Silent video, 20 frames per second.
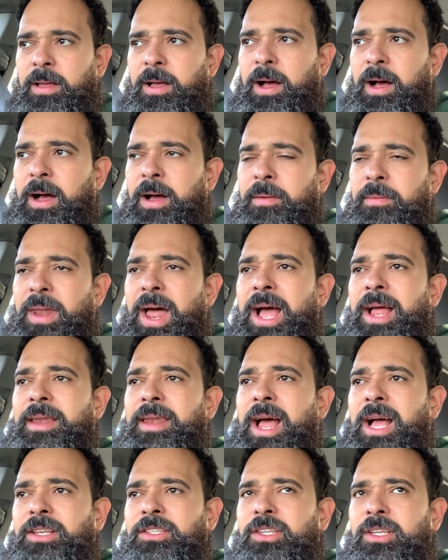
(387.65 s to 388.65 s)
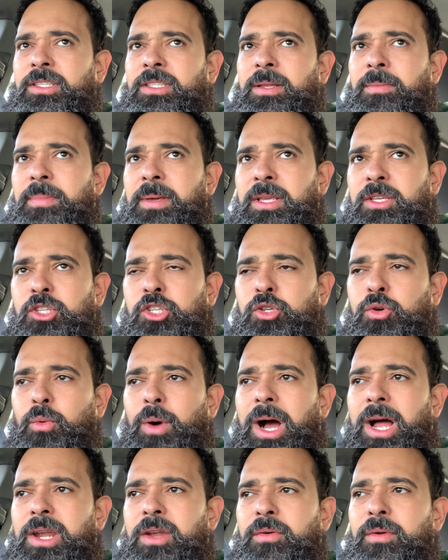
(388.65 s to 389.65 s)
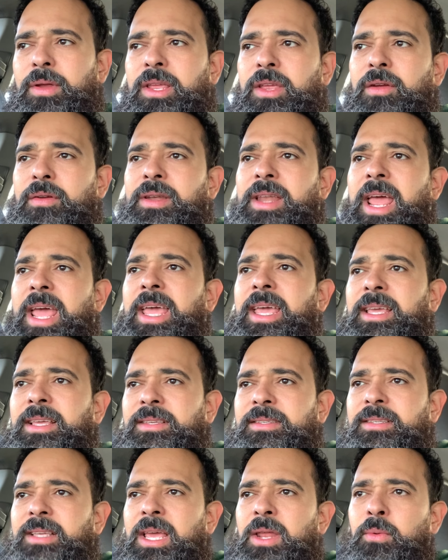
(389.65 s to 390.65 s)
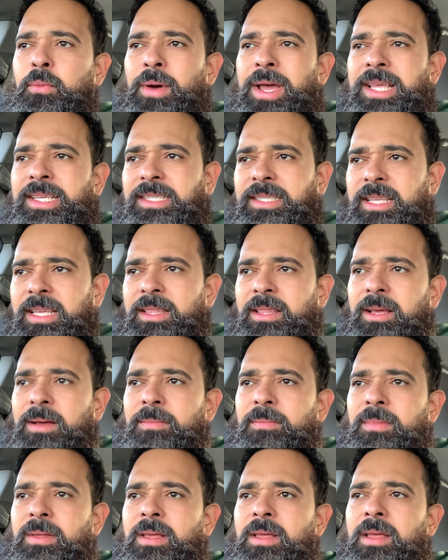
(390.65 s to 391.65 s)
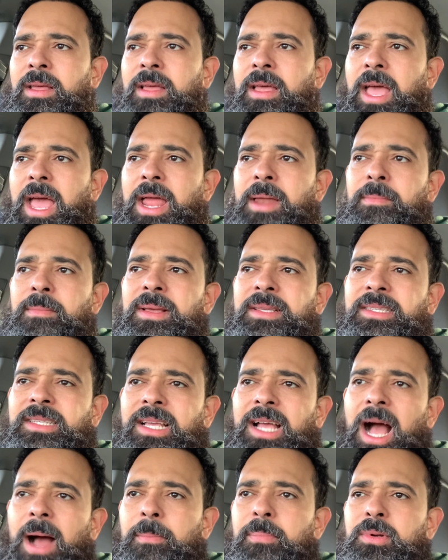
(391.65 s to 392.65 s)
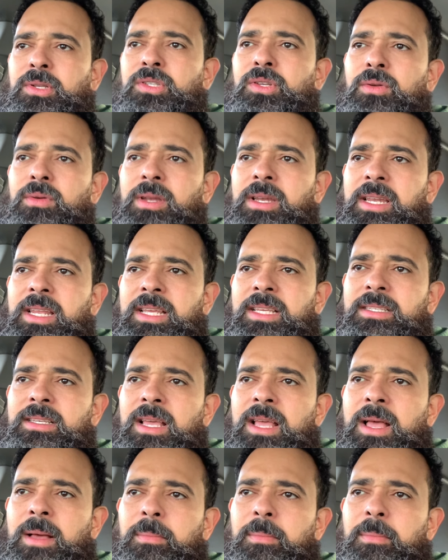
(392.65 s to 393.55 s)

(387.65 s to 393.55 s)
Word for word: uh, not not just to be squandering your days and wasting them and missing opportunities,